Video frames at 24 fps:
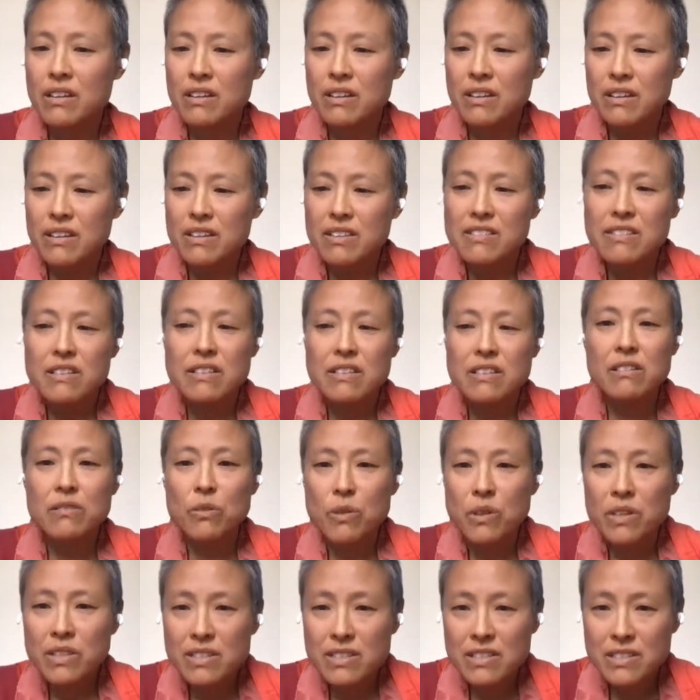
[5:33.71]
is it
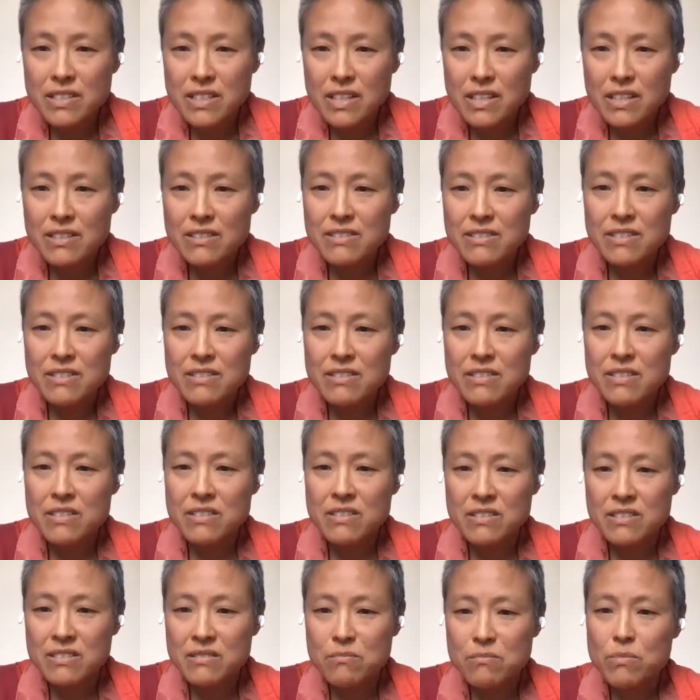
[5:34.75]
going to take 6
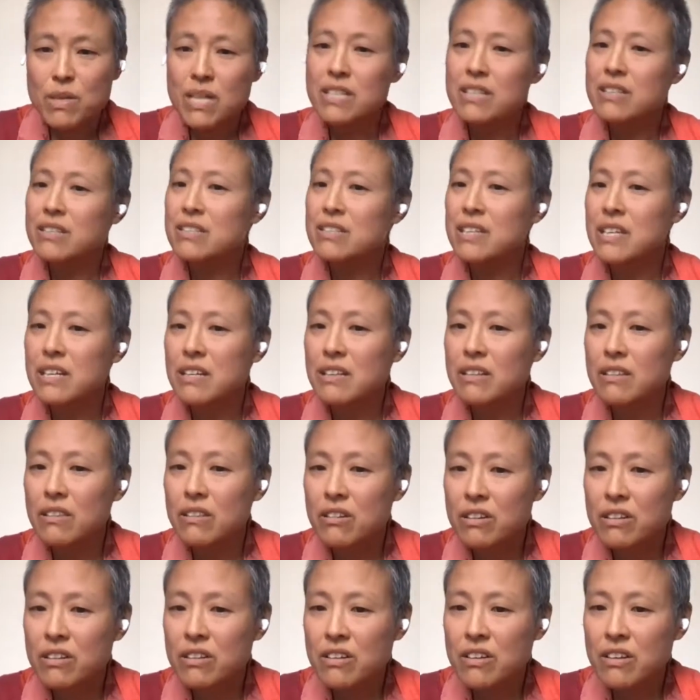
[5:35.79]
years? Might it take
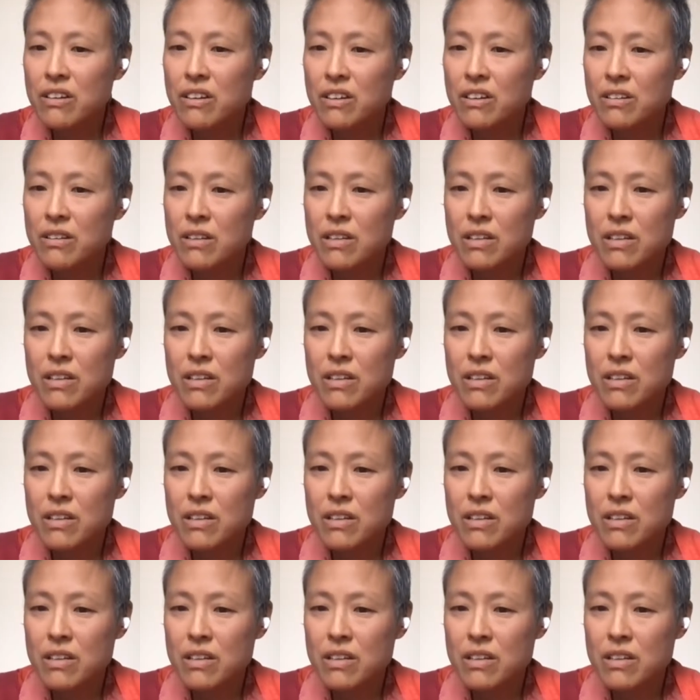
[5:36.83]
longer?